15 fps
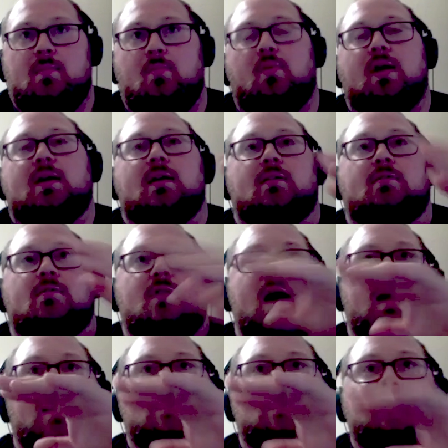breaking through
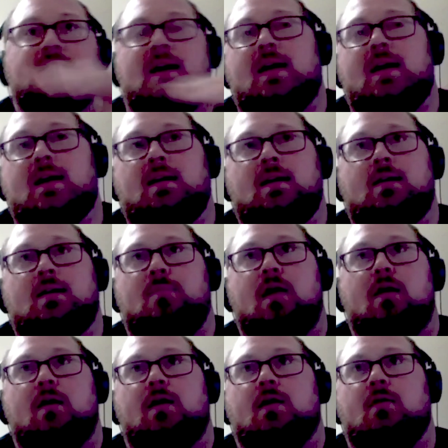that aesthetic
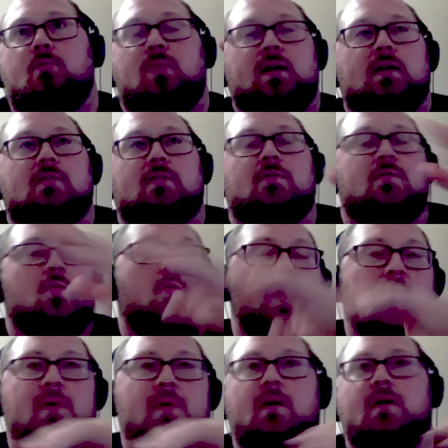barrier, breaking through the
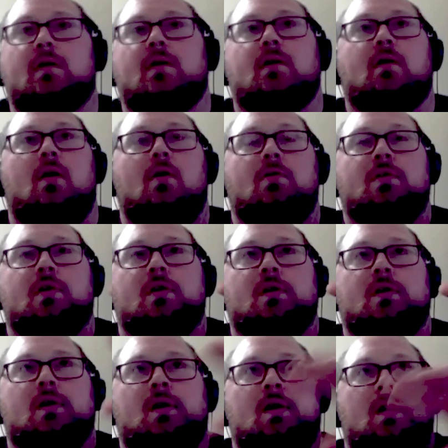weight barrier, all the